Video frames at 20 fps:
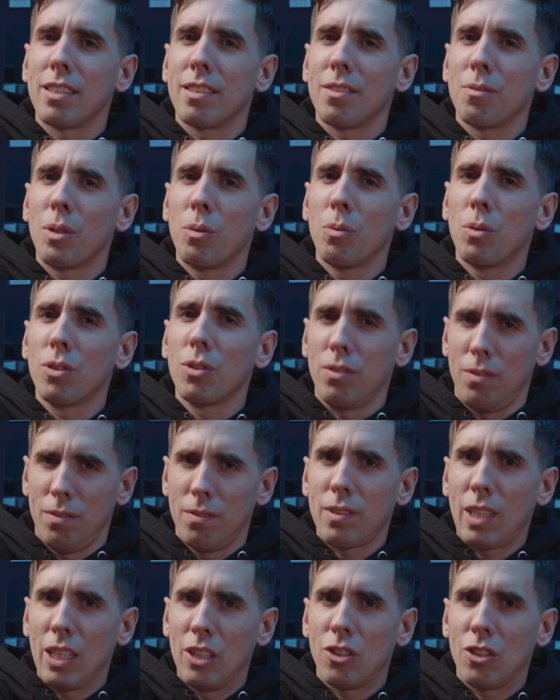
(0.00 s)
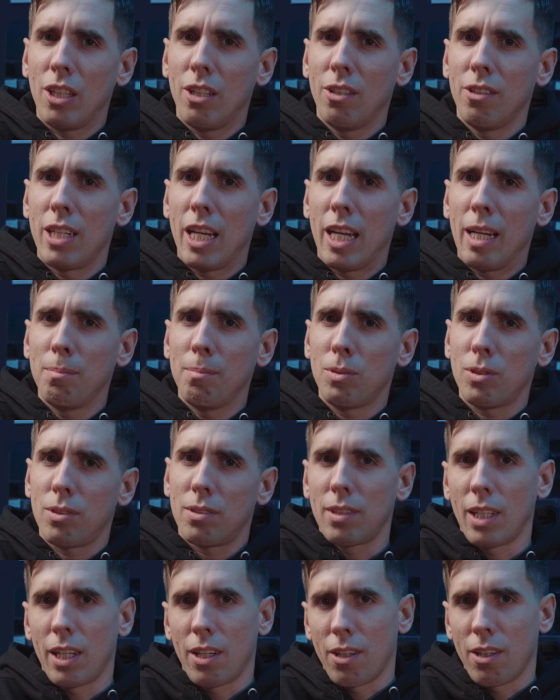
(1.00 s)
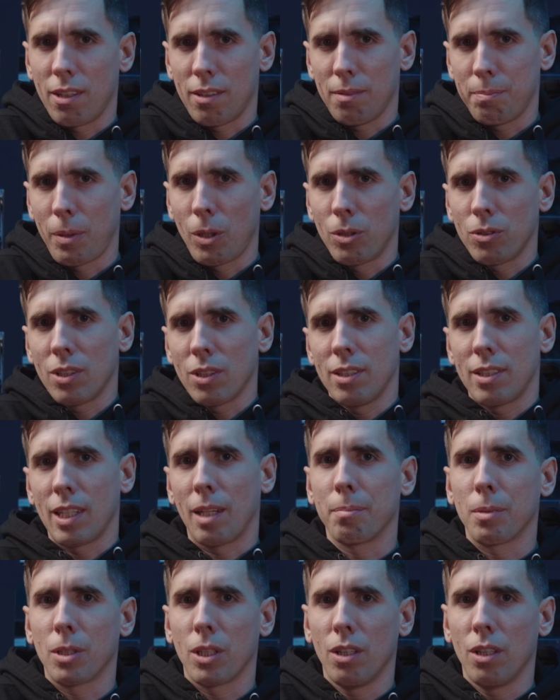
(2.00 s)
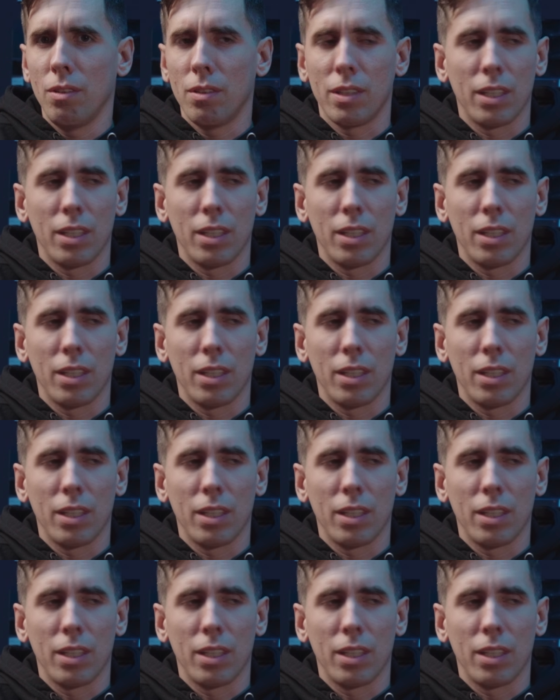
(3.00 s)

We will consider names that are posted down below.